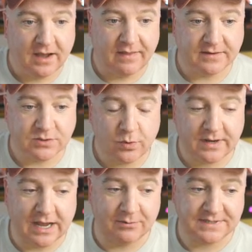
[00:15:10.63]
And then to
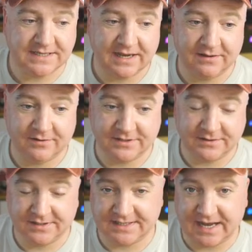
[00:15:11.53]
work out side,
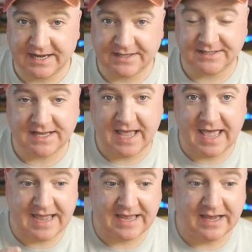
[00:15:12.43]
sides
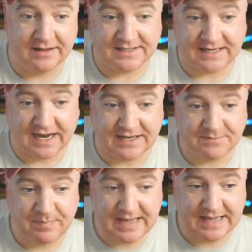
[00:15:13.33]
A and
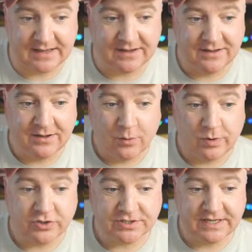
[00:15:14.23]
sides B,
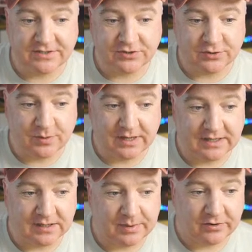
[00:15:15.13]
we just need to do a
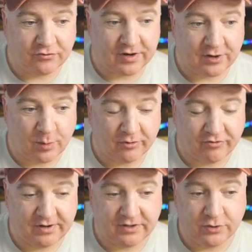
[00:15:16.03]
little bit of
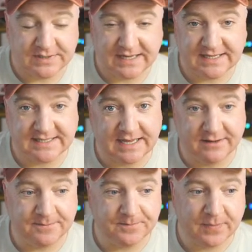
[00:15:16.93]
trigonometry using
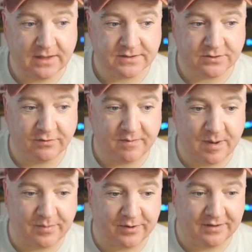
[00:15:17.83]
sin. So if you
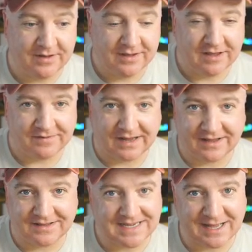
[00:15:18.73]
remember, you have
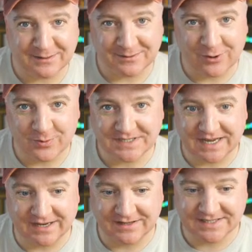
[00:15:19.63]
like tan,
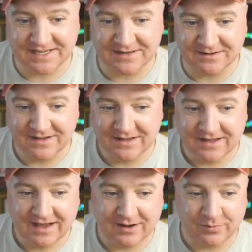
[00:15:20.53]
cosine, and sin,
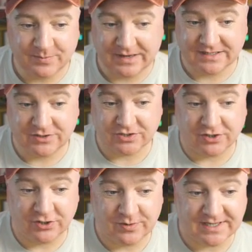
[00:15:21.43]
and we're basically just
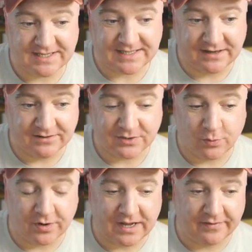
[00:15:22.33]
going to use sin to
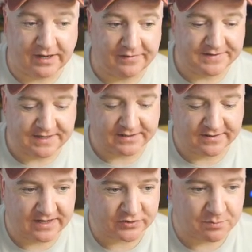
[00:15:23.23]
work out the length there.
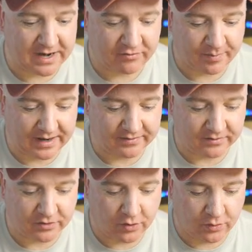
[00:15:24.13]
So the actual
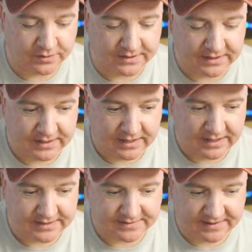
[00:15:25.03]
MicroPython code
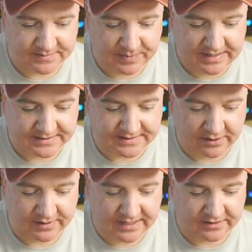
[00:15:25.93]
is this piece
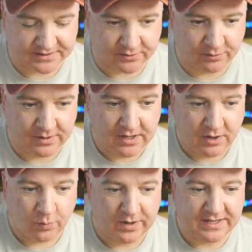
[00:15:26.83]
down here. So
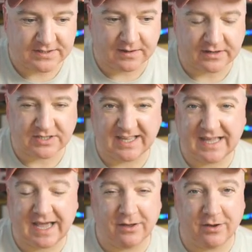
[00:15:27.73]
we need to actually
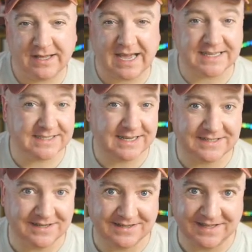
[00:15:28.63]
uh, cast
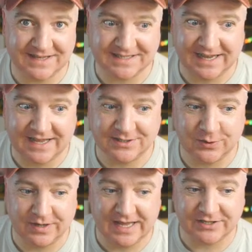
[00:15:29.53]
it, as they say,
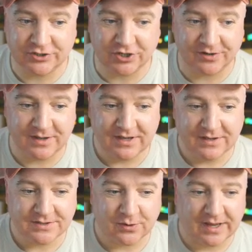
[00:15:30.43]
into an integer.
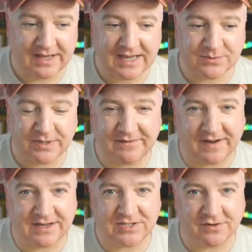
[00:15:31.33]
So in case we
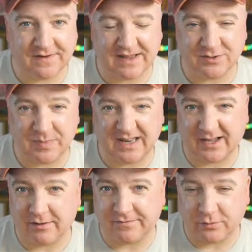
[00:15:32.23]
divide stuff, it ends up being
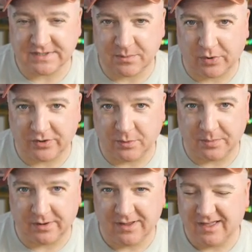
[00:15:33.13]
like a floating point
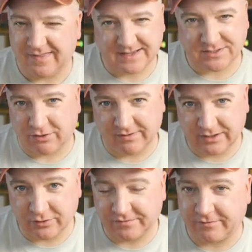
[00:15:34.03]
number. That's not
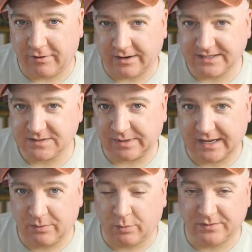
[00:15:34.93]
really good for our
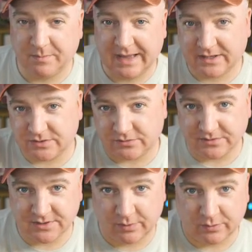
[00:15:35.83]
display. We want
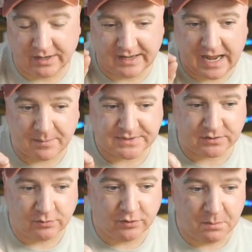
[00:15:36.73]
pixels, so we want an
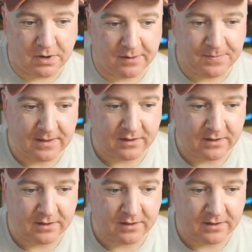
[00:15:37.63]
absolute number.